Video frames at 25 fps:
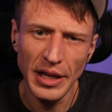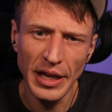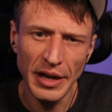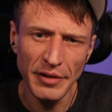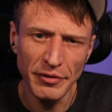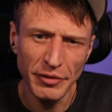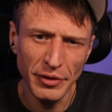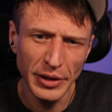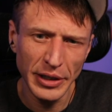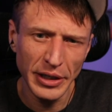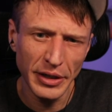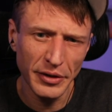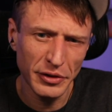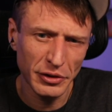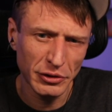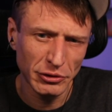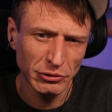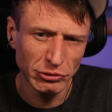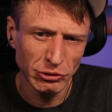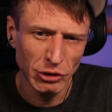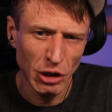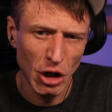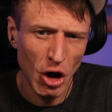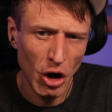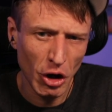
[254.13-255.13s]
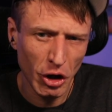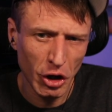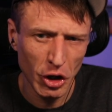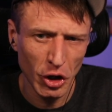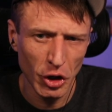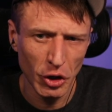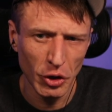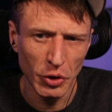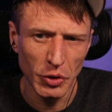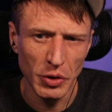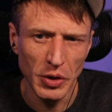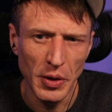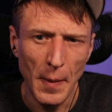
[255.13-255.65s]
every other law
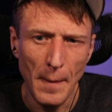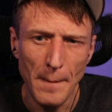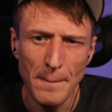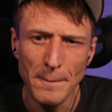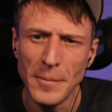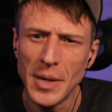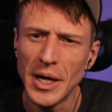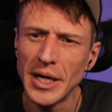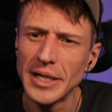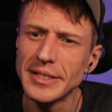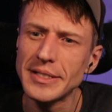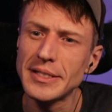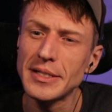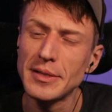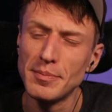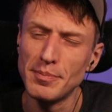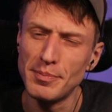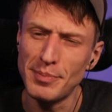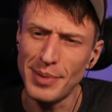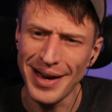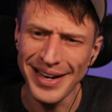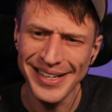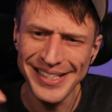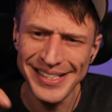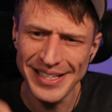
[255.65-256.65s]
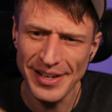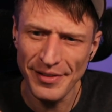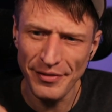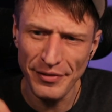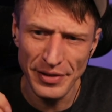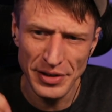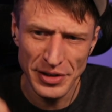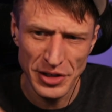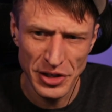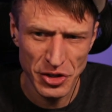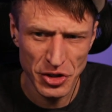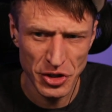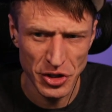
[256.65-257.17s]
code must, by
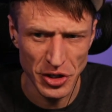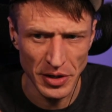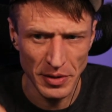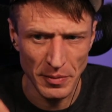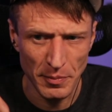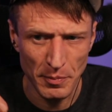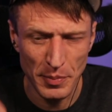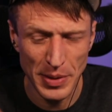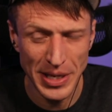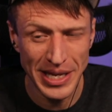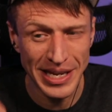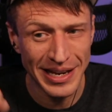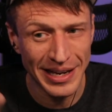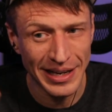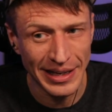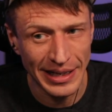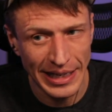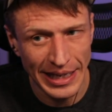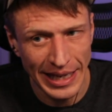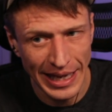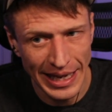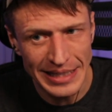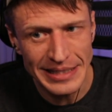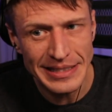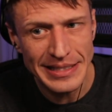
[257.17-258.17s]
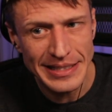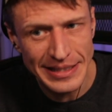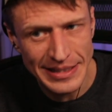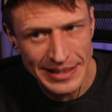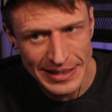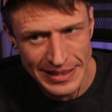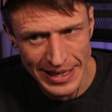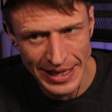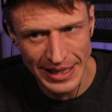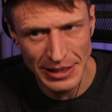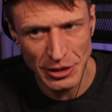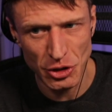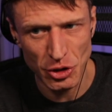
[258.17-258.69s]
definition, be against
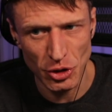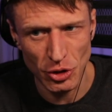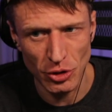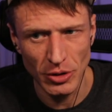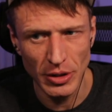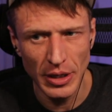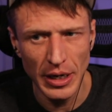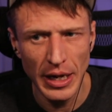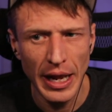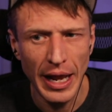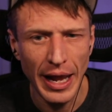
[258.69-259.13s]
nature,